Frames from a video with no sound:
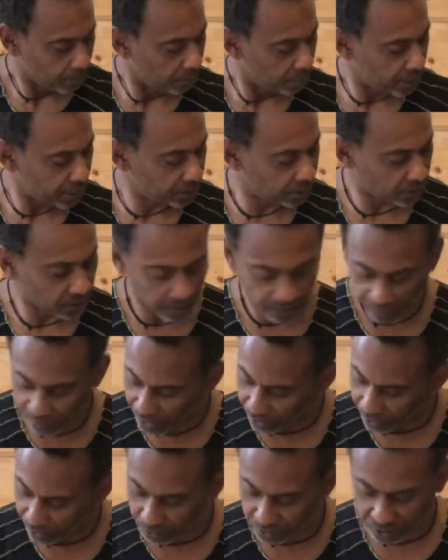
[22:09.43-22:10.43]
Placing the
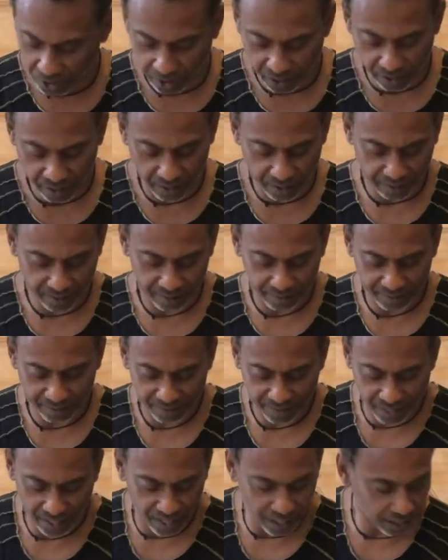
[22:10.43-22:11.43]
fingers here,
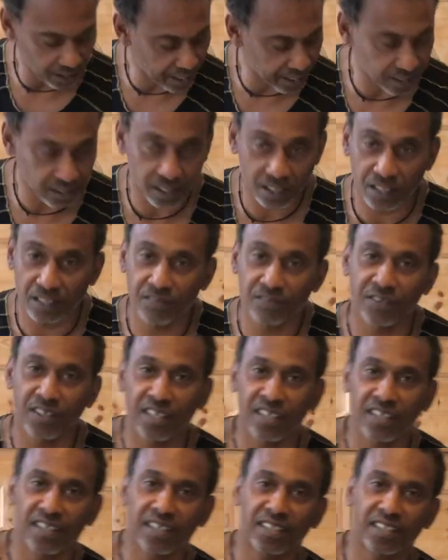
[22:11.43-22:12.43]
and I'd like to give
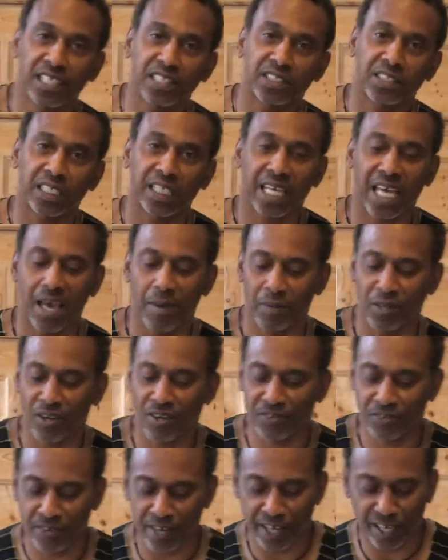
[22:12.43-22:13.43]
Leslie
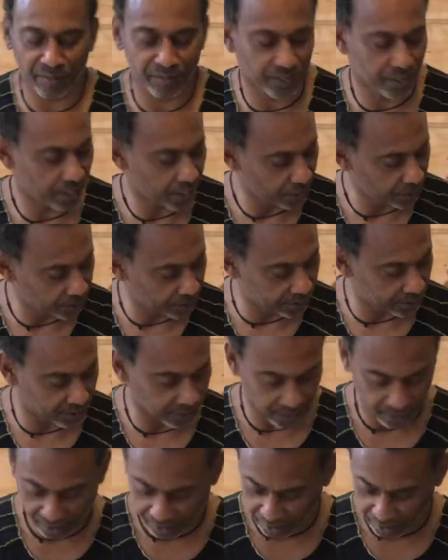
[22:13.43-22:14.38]
Kaminoff credit for this.